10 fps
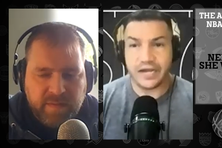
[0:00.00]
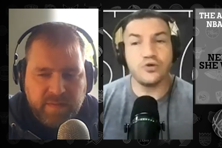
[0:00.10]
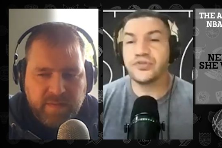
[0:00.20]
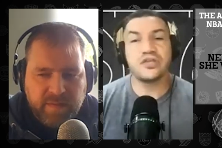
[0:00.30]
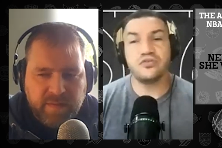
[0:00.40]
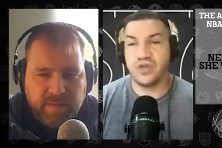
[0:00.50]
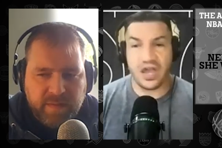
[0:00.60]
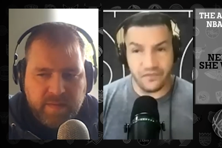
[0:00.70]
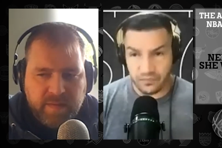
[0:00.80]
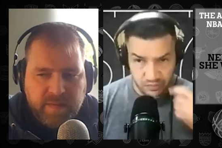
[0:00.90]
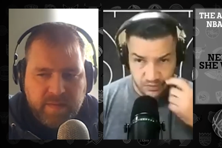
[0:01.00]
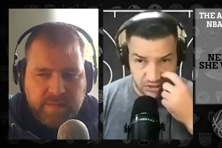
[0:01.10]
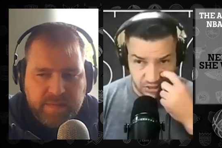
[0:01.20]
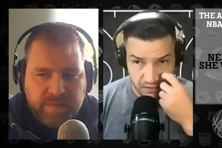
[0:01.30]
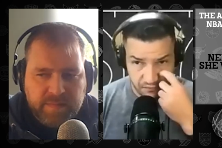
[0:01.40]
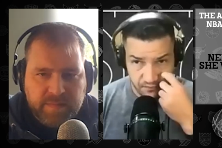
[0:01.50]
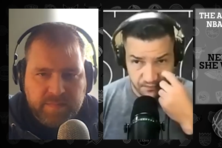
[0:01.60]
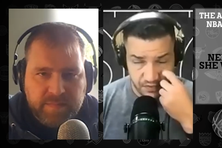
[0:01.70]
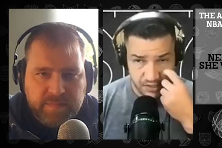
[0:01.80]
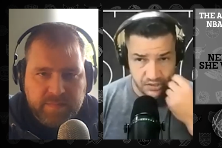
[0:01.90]
Speaker 1: don't think you gave him as much love
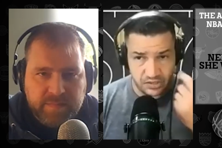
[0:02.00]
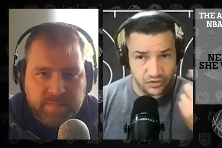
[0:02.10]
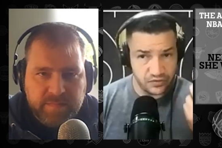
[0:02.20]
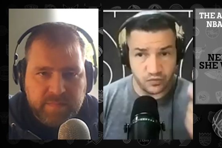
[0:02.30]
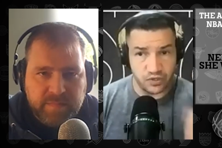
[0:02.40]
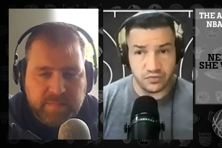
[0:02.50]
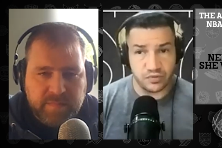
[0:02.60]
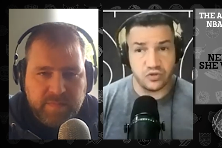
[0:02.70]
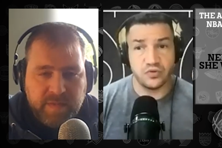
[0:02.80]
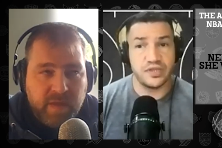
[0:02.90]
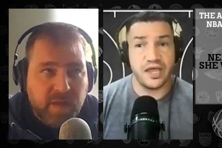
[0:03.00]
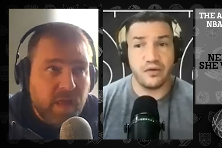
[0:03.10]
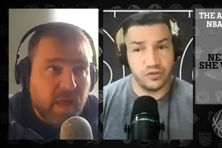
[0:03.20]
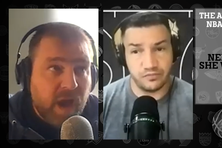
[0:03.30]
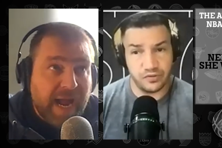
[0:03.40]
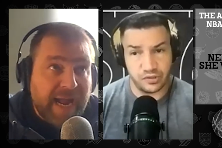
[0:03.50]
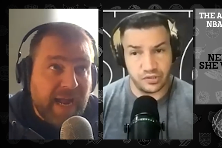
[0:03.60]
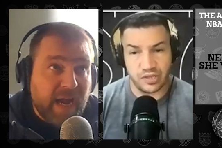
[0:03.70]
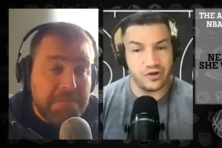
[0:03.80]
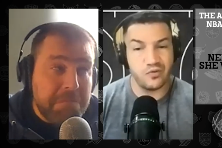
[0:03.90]
in the tiers when he was doing that with the
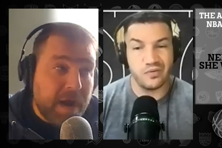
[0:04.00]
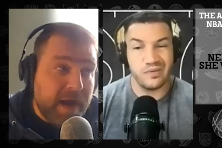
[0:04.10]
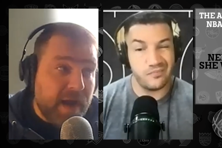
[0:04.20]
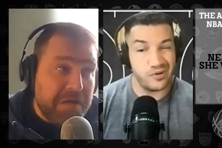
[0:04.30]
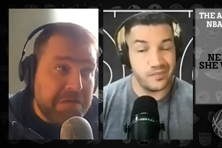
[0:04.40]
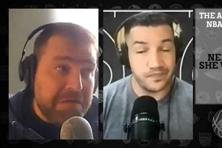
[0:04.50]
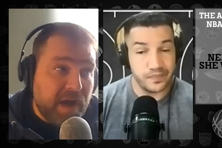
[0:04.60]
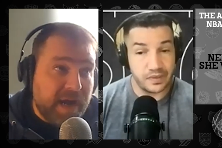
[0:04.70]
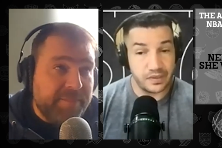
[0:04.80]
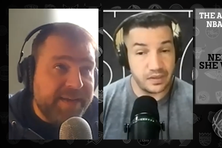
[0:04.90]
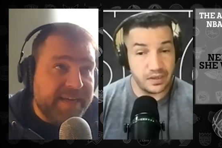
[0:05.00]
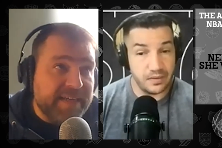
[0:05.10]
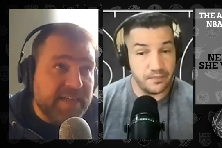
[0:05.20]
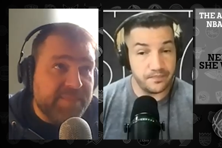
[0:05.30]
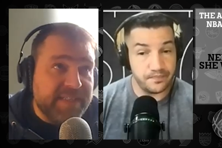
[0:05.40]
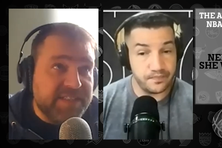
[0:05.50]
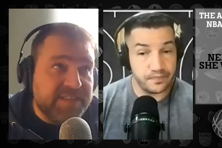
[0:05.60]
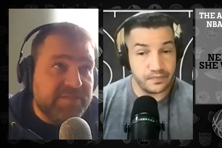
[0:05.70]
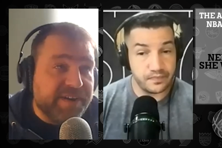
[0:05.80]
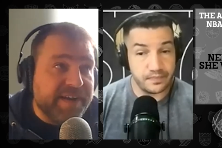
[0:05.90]
Pistons. I don't remember.
Speaker 2: I, I mean, I, I, mean,
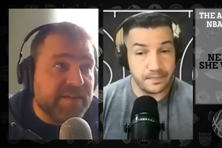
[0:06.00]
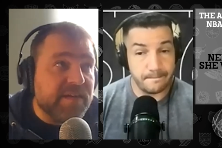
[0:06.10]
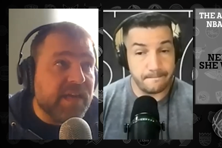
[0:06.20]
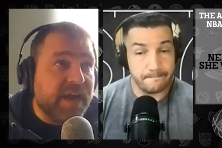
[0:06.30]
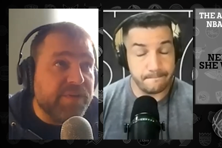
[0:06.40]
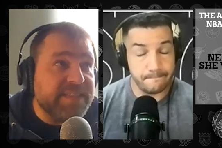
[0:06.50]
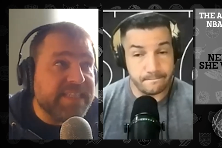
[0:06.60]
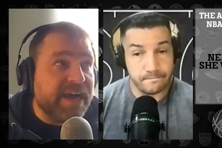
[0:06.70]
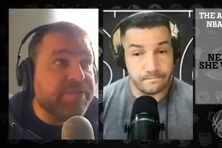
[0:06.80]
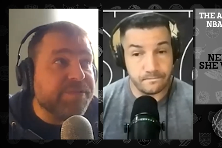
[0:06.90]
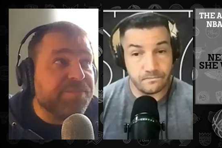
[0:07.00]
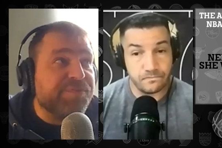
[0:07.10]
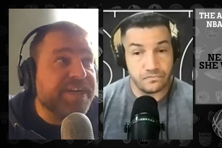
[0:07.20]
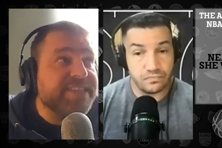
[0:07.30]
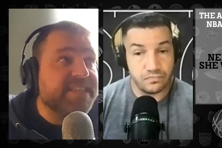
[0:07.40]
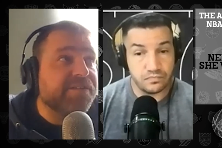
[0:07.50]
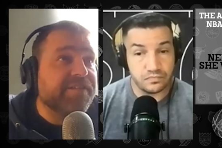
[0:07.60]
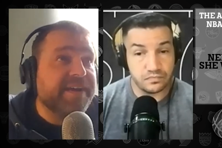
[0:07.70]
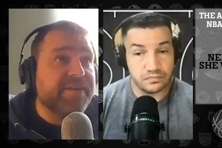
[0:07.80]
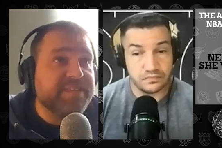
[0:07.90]
Grant. I was I was impressed that
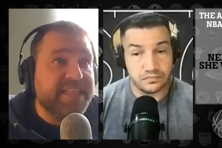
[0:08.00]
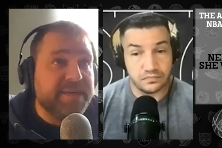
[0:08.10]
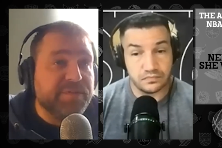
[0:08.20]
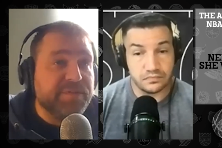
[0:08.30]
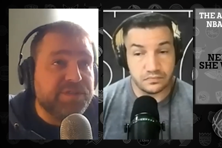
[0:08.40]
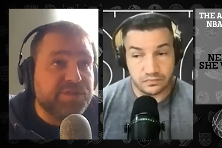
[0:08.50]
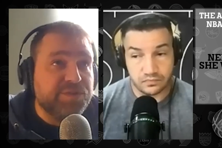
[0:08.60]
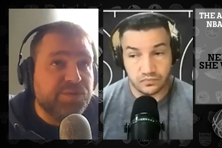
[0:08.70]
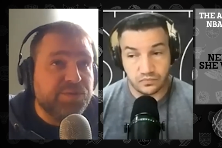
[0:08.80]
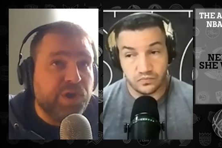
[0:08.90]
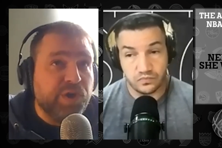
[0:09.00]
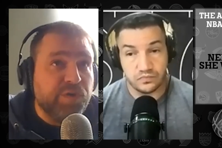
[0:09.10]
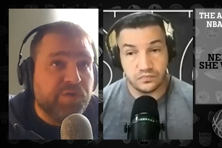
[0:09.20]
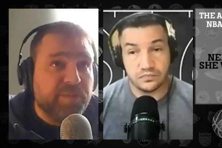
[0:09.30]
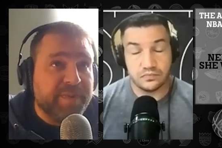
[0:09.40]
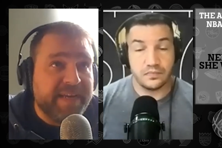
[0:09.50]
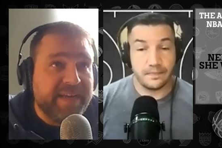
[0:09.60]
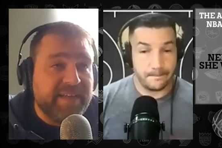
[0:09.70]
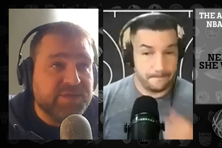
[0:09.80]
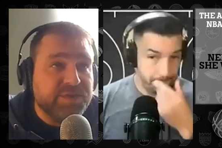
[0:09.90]
Grant was able to go from
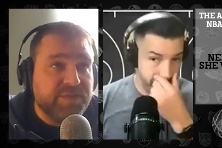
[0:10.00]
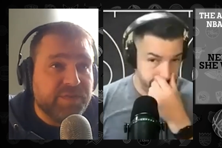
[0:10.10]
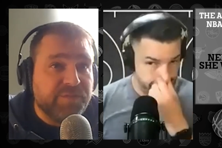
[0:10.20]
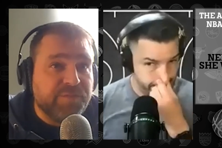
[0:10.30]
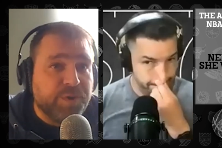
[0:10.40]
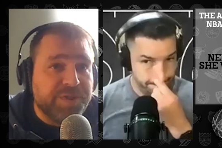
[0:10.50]
a sort of a fourth